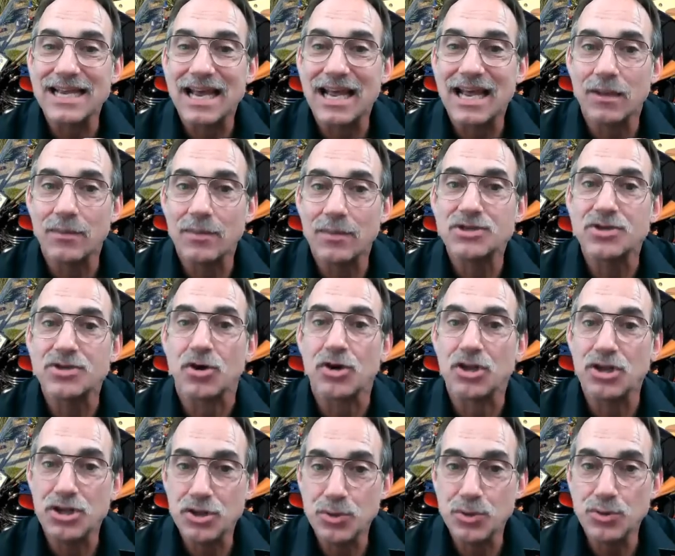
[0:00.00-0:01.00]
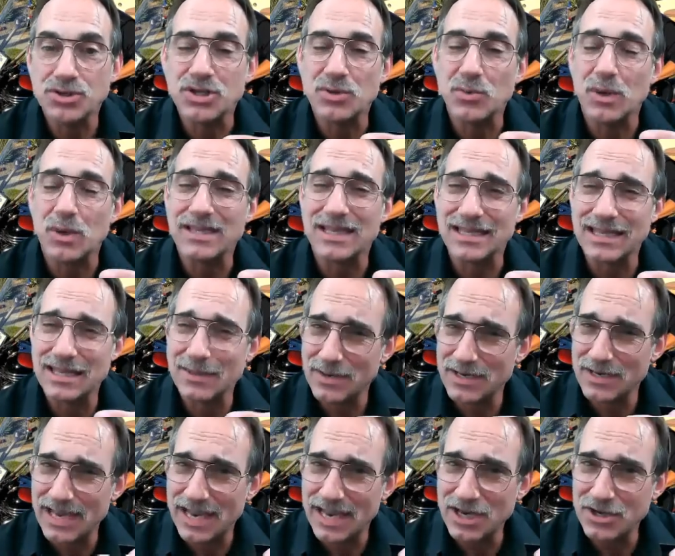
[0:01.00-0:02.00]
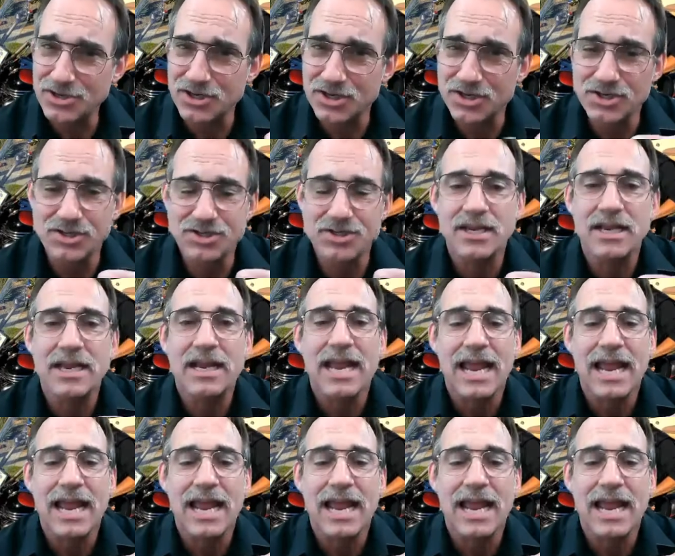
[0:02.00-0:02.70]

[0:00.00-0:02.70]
elements are used and what the limitations